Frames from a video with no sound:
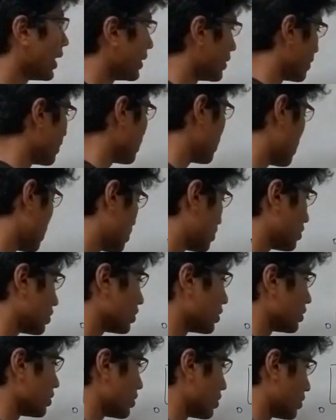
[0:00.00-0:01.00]
And this
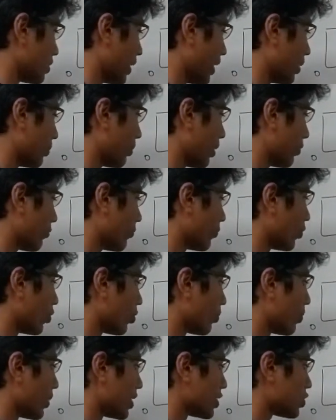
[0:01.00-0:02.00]
is n by
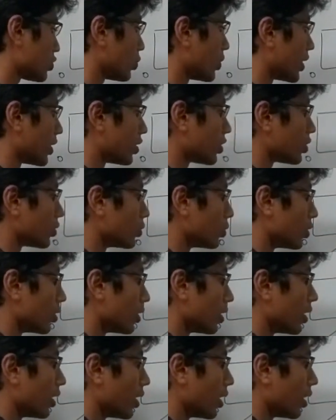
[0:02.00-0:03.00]
4 plus 1 to
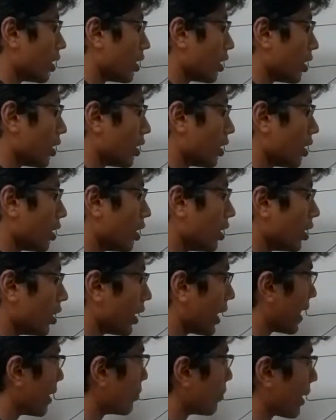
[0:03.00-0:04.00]

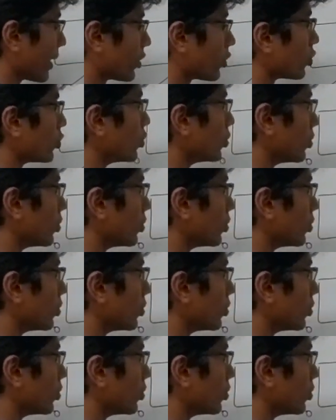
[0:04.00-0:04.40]
n by 2,